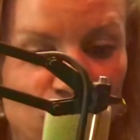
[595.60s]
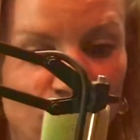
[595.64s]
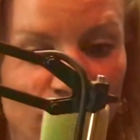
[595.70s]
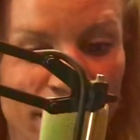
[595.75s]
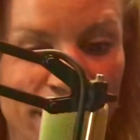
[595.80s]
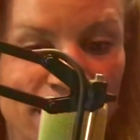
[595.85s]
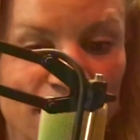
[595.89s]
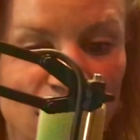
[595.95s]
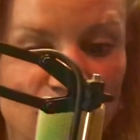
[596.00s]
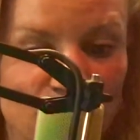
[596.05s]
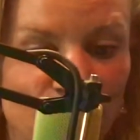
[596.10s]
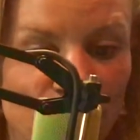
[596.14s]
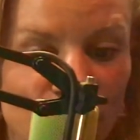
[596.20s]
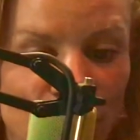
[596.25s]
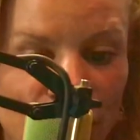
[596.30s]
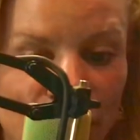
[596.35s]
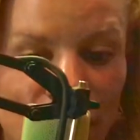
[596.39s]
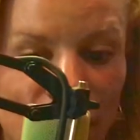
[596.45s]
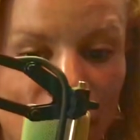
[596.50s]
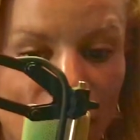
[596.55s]

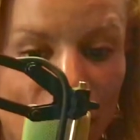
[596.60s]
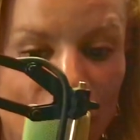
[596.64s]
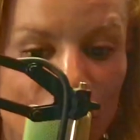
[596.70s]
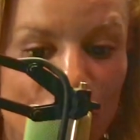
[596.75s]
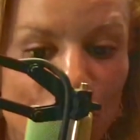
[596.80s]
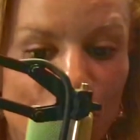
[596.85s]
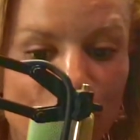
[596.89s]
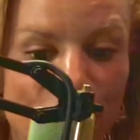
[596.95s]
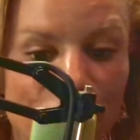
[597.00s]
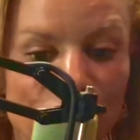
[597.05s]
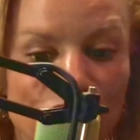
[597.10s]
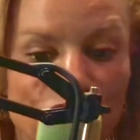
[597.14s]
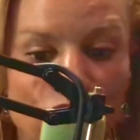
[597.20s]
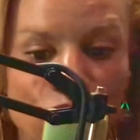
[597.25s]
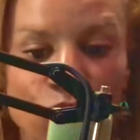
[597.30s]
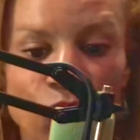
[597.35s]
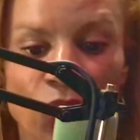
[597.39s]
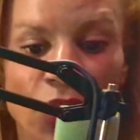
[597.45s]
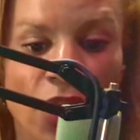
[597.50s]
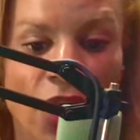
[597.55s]
transfer. You can
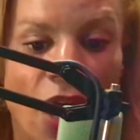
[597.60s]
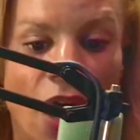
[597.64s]
do